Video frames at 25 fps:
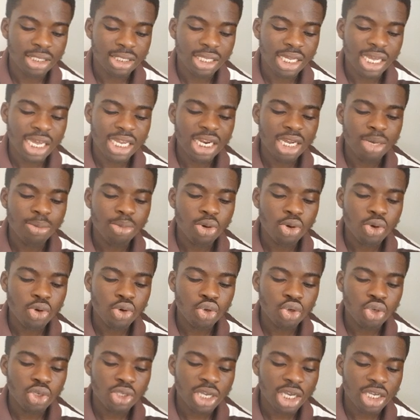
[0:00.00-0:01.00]
They enable
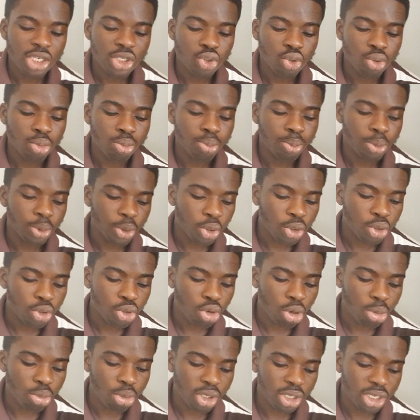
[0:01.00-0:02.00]
users to build
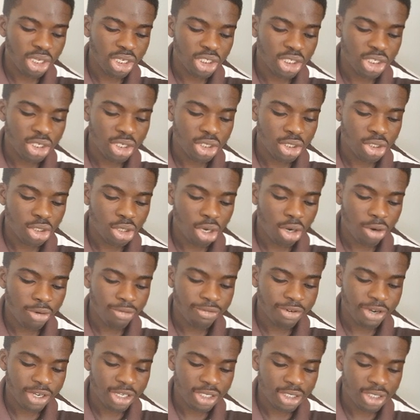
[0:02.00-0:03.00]
communications of
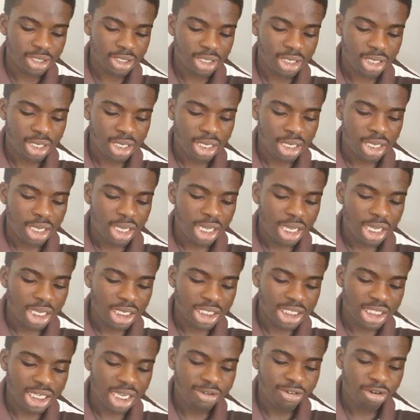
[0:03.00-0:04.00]
friends and
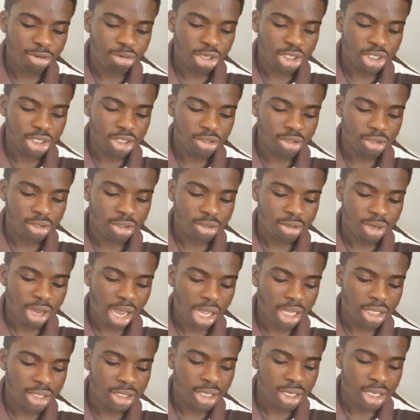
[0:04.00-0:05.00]
share information,
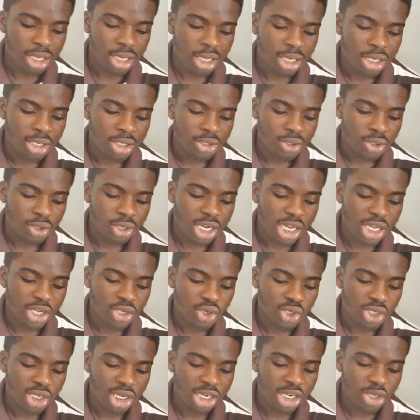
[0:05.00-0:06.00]
right? So the
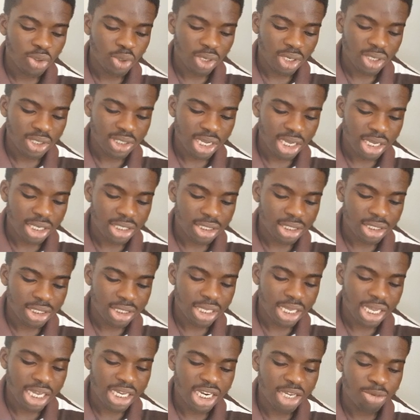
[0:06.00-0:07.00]
social networking sites,
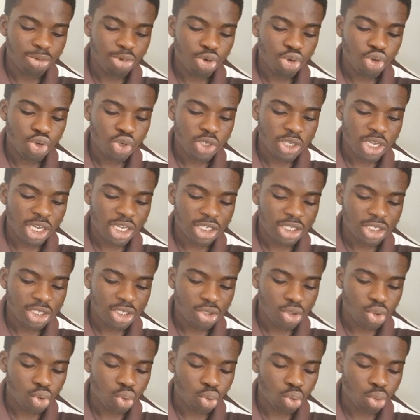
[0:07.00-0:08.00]
they enable users
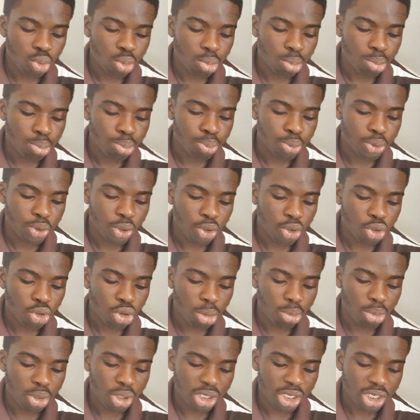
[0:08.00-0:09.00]
to build
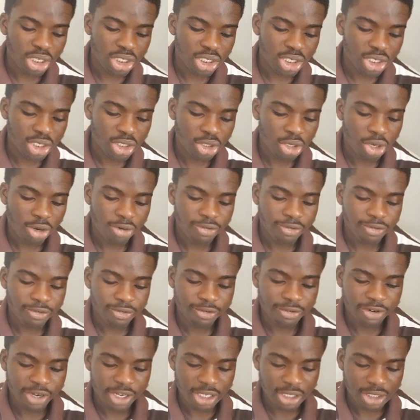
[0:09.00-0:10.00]
communications of
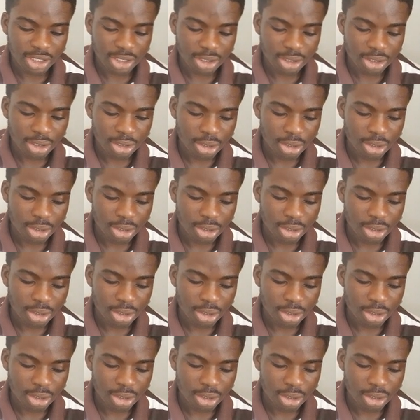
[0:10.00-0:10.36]
friends